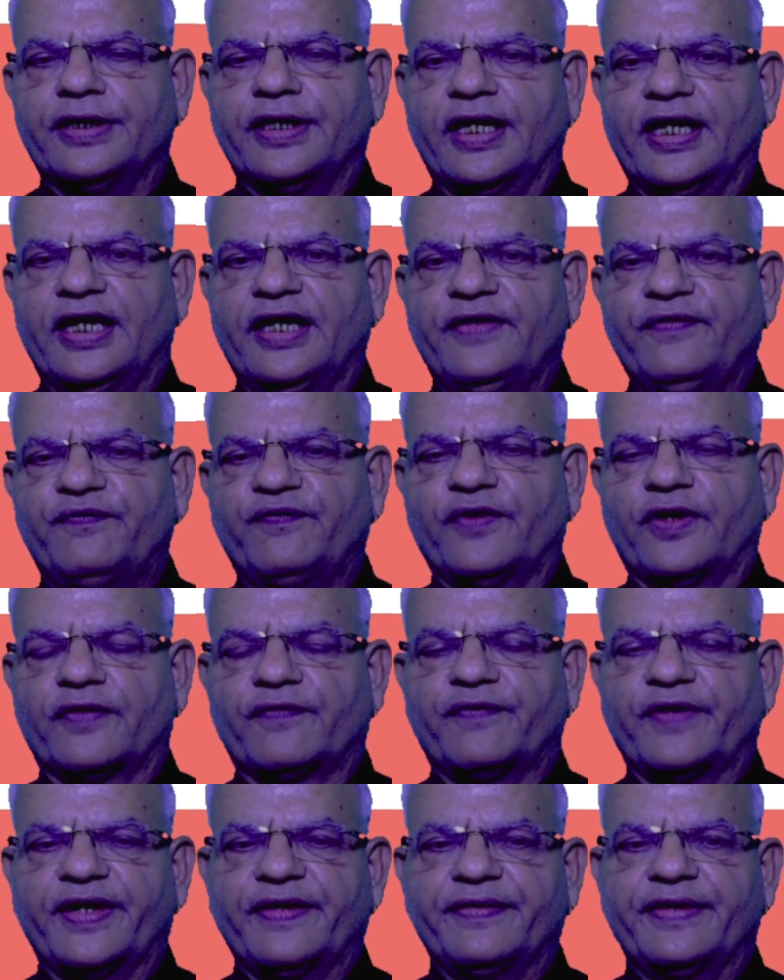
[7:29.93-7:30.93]
daily
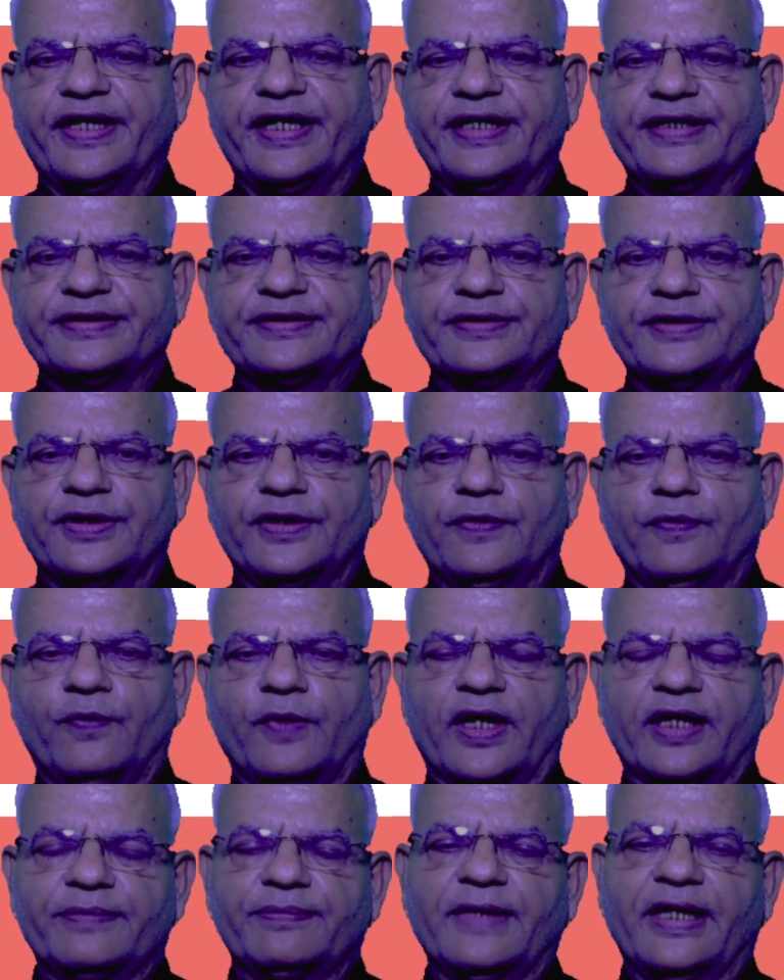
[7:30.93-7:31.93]
for 5 days,
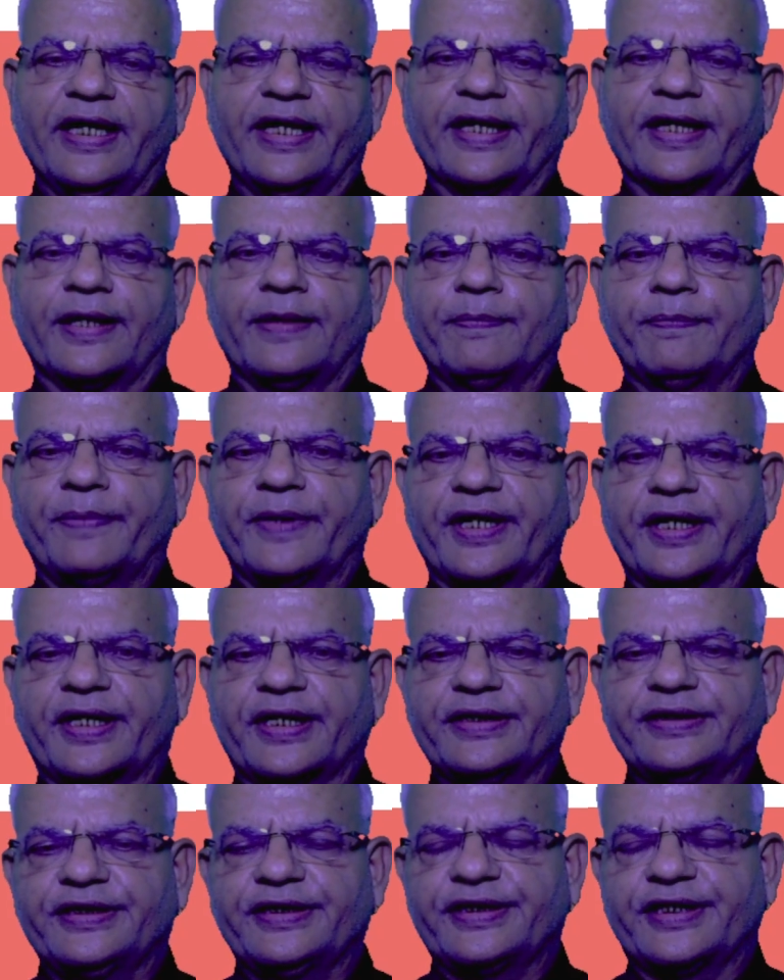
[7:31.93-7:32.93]
1 milligram per
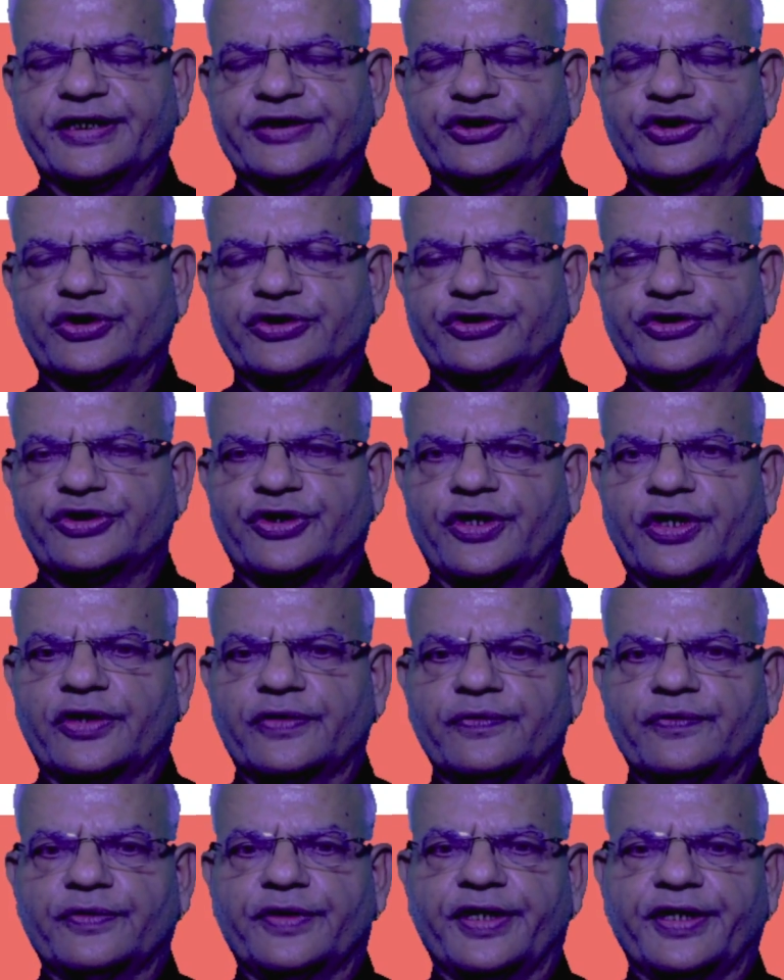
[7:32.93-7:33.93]
kg
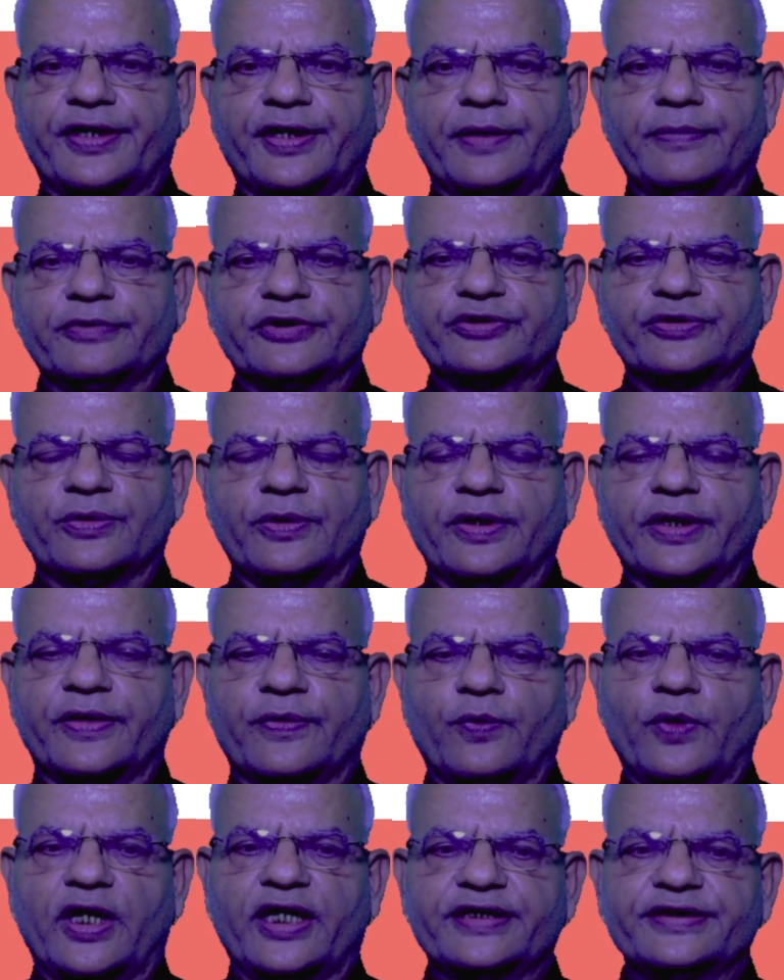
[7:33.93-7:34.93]
testosterone
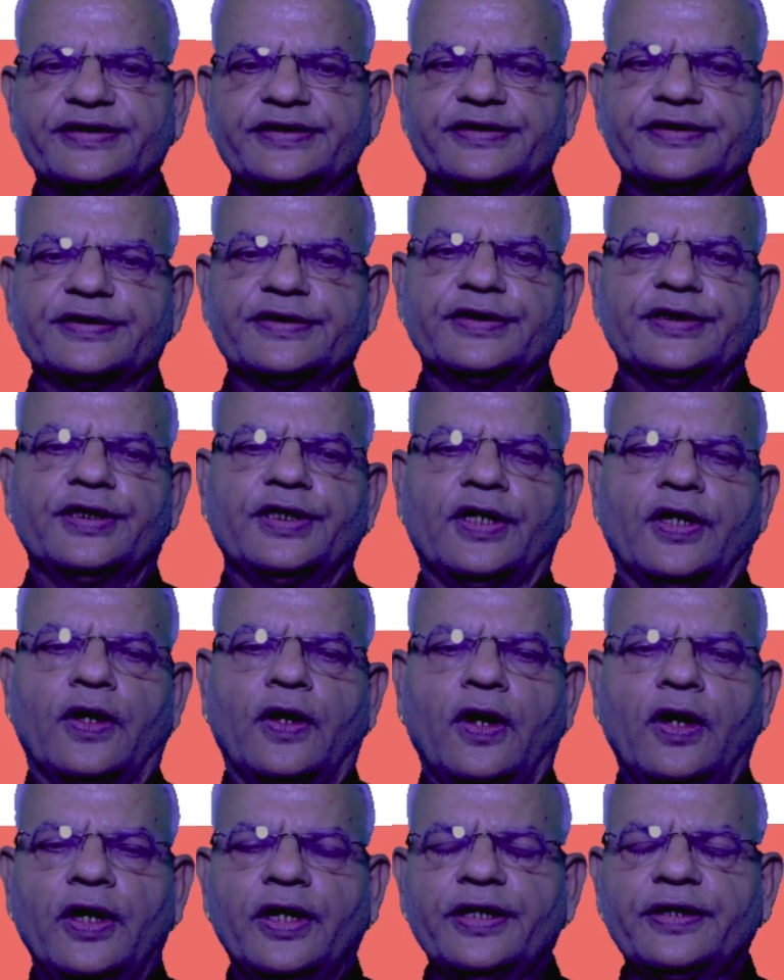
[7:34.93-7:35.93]
intramuscular once,
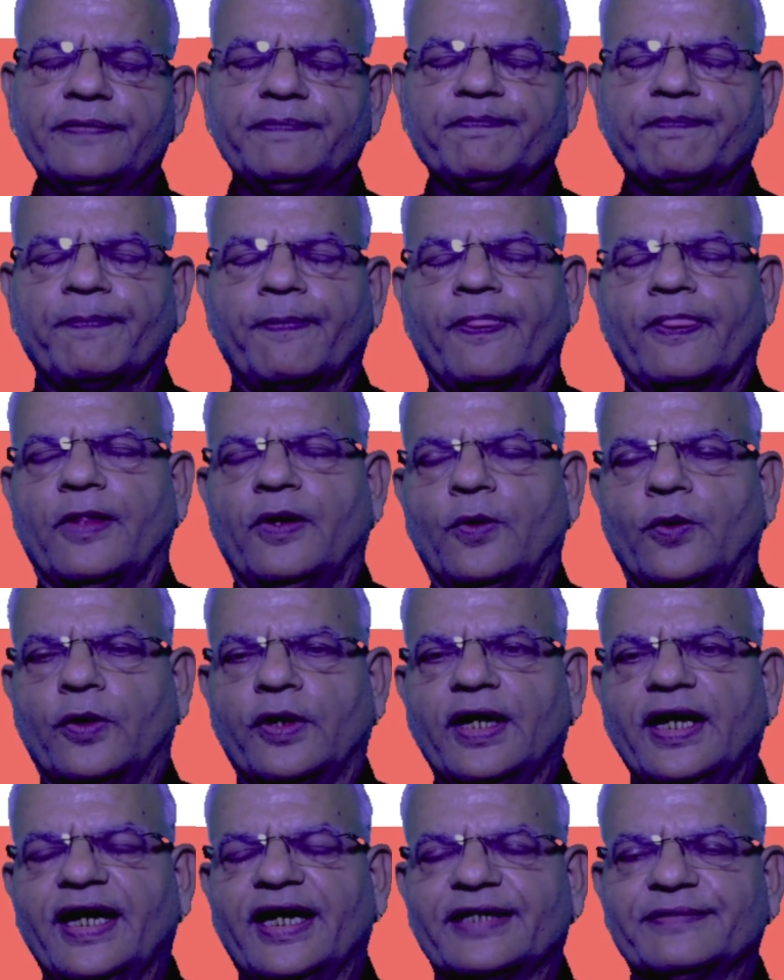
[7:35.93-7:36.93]
or
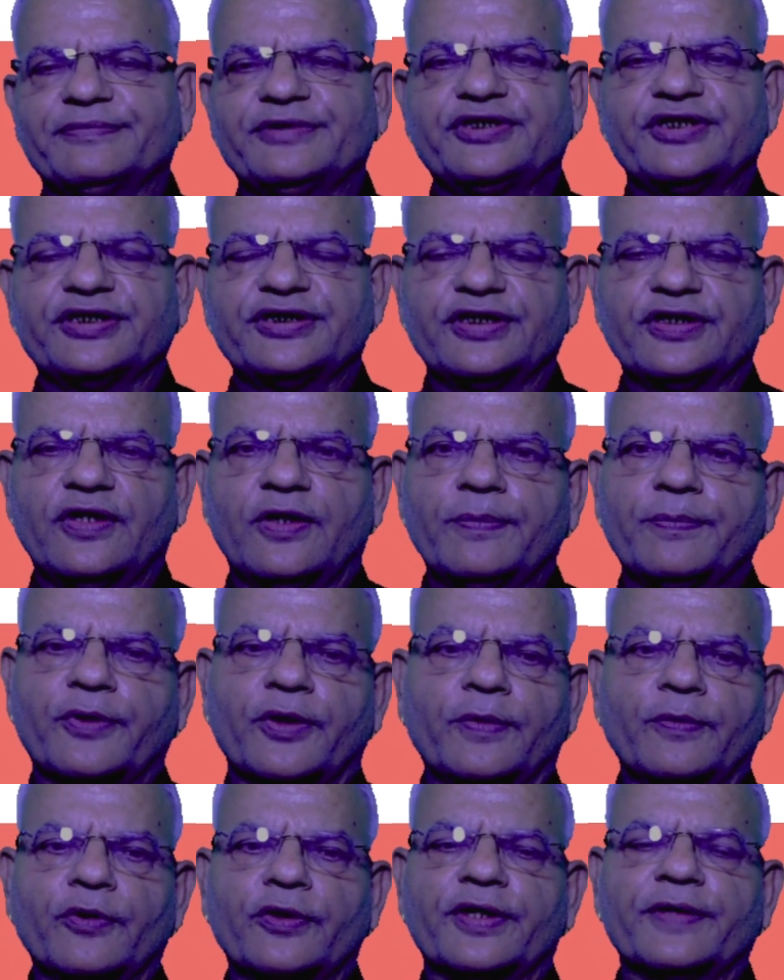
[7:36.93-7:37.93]
oral administration of
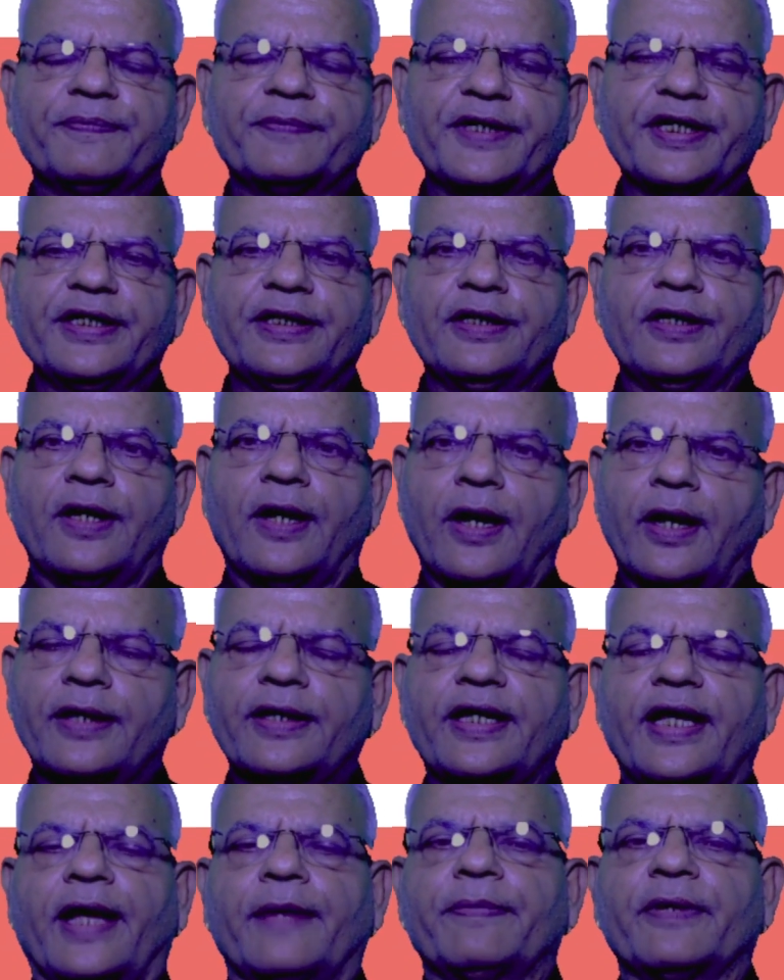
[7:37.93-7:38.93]
bromocriptine
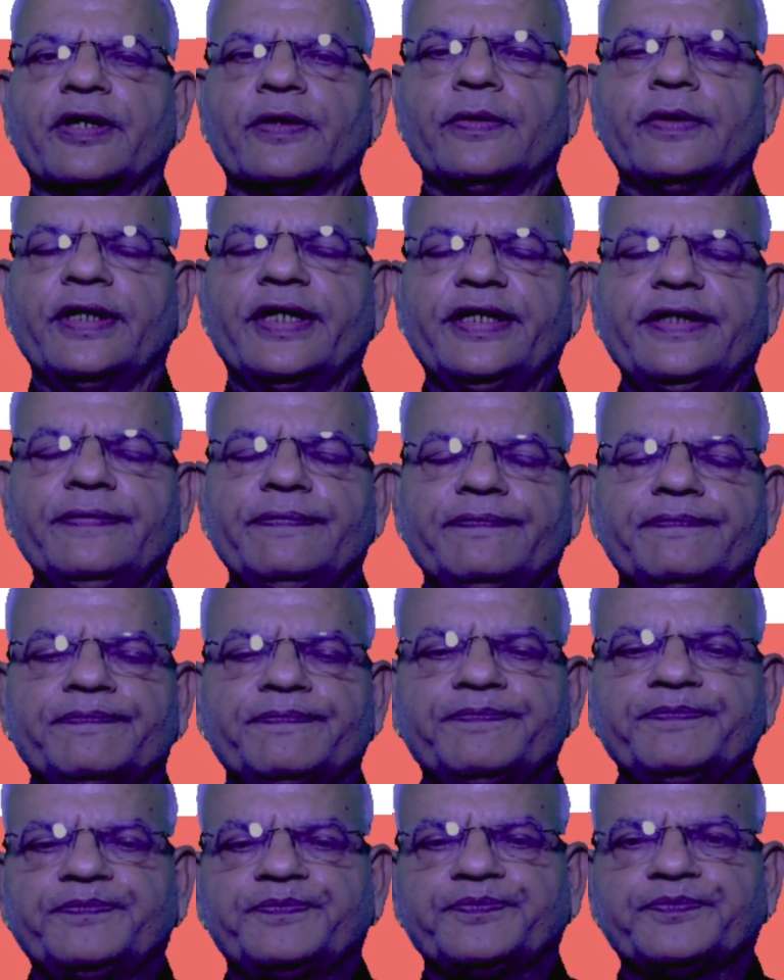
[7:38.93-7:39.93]
or cabergoline
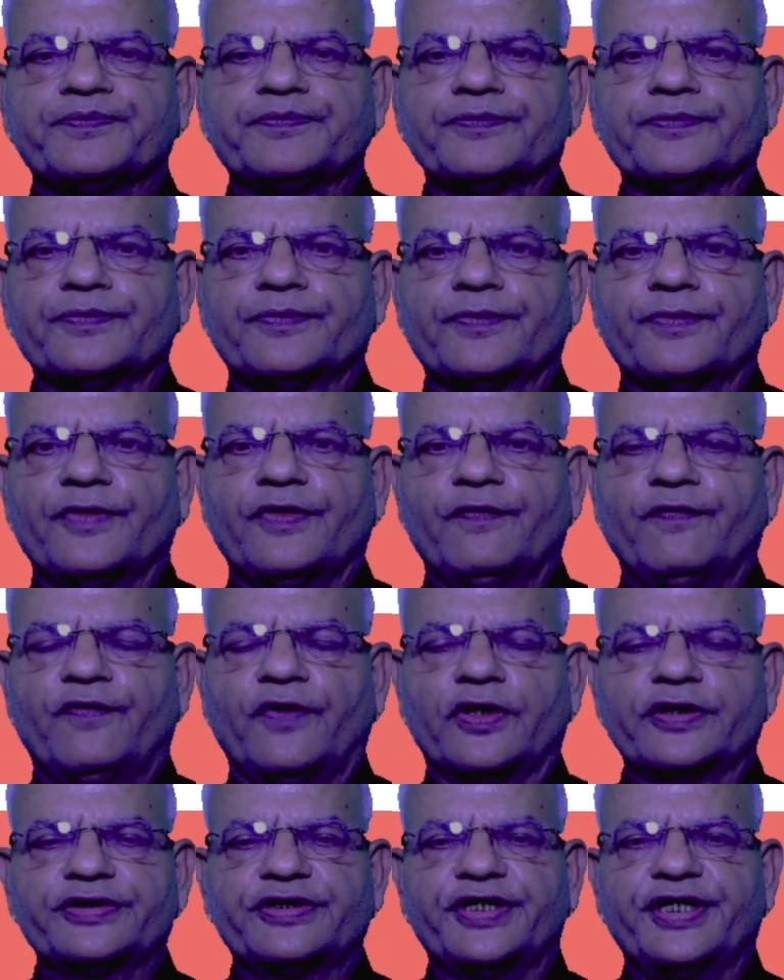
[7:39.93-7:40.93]

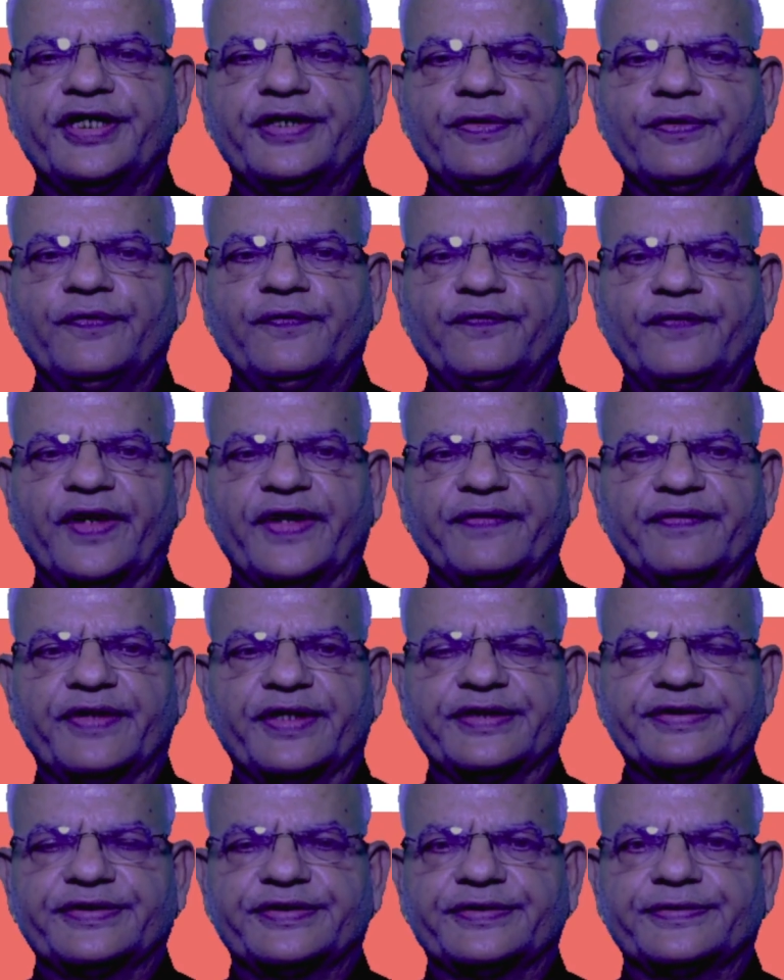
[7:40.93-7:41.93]
for 3 to 5
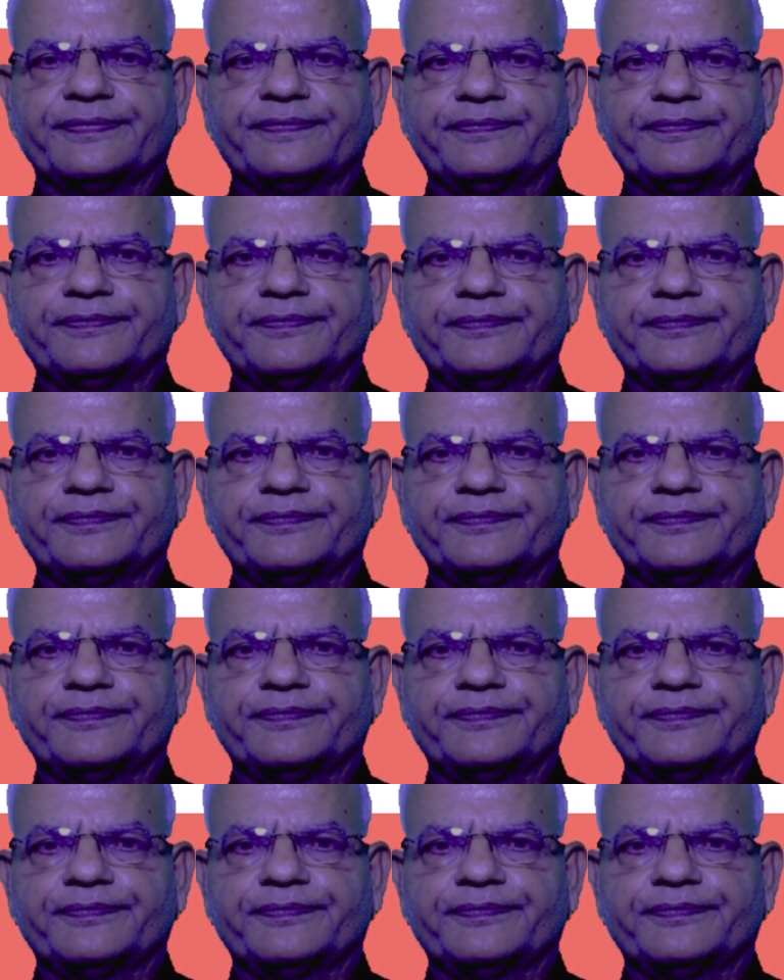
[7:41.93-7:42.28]
days.